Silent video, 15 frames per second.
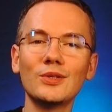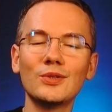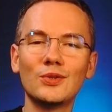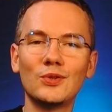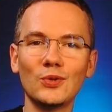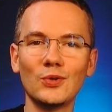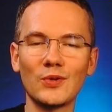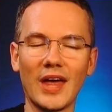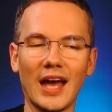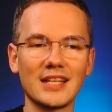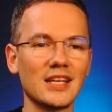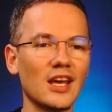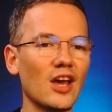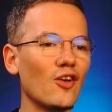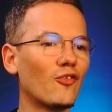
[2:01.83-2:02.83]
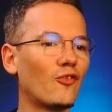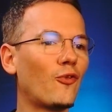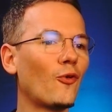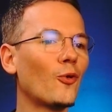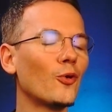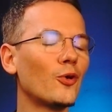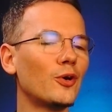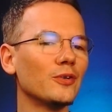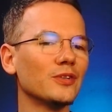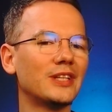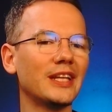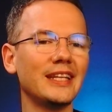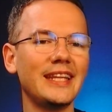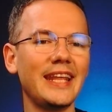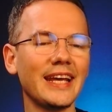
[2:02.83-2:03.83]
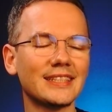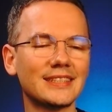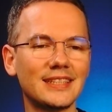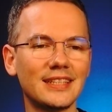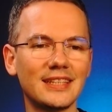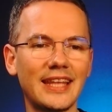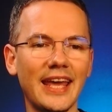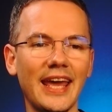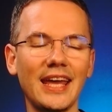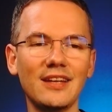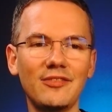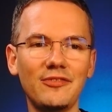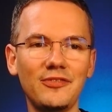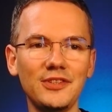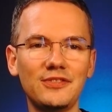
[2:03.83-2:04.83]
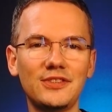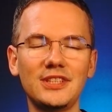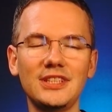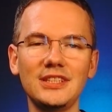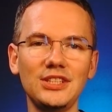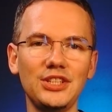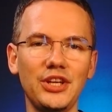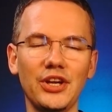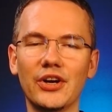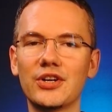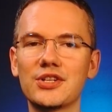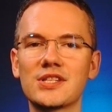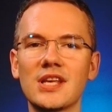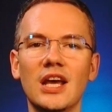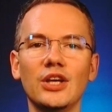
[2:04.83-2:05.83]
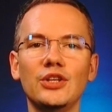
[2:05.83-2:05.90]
do that. For the next 10-15 years,